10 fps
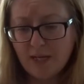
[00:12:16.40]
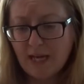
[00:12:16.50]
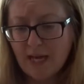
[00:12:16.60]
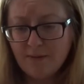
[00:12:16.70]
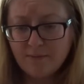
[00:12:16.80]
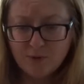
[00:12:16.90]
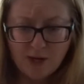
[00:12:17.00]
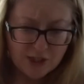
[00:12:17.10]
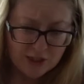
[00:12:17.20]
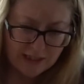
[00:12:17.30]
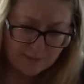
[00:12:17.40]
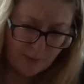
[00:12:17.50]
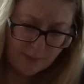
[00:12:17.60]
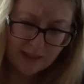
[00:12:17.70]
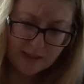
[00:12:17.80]
here, no, actually there's
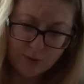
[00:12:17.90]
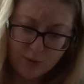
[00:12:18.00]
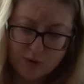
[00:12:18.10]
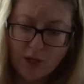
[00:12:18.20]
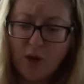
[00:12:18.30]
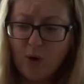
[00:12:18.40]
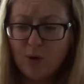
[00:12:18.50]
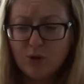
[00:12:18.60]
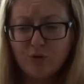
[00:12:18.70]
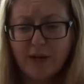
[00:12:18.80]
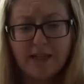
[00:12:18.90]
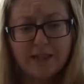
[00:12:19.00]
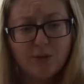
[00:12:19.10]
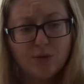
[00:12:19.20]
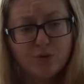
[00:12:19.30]
probably this whole tray.
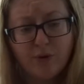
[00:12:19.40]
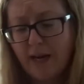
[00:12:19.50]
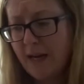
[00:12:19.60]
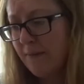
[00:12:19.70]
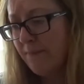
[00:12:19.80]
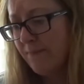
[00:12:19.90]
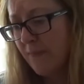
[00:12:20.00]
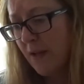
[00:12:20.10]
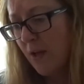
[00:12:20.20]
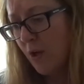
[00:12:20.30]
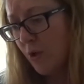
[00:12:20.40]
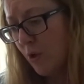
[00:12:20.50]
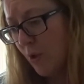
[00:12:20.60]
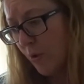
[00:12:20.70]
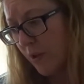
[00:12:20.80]
This whole tray,
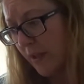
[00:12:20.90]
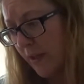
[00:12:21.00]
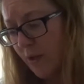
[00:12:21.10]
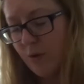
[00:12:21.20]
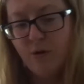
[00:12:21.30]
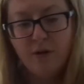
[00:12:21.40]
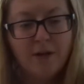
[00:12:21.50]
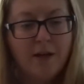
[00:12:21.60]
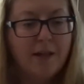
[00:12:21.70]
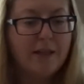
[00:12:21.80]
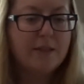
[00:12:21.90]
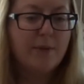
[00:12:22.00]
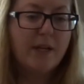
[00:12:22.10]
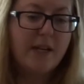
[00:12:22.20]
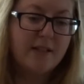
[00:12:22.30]
no thank you. This
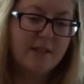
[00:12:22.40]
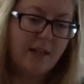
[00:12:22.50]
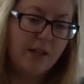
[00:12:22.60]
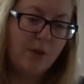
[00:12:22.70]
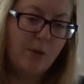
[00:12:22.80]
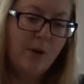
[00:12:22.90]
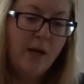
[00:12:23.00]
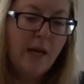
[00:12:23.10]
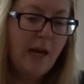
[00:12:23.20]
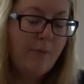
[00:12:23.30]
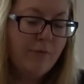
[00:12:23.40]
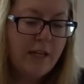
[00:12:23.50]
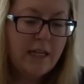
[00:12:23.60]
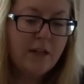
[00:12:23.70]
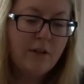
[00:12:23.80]
one, yes thank you. I'm
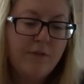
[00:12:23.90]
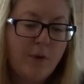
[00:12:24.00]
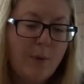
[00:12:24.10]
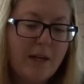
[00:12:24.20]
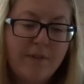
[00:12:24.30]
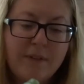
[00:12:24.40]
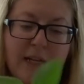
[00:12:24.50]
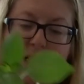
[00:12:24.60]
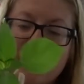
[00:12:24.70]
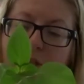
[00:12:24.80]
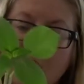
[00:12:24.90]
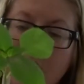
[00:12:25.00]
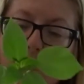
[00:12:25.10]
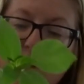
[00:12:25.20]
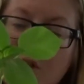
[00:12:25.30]
really looking forward to, if that is a
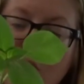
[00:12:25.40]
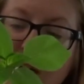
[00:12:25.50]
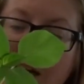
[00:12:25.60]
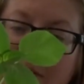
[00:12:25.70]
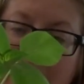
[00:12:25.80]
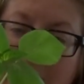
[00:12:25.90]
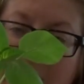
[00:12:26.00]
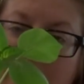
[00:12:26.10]
sugar rush and not a Carolina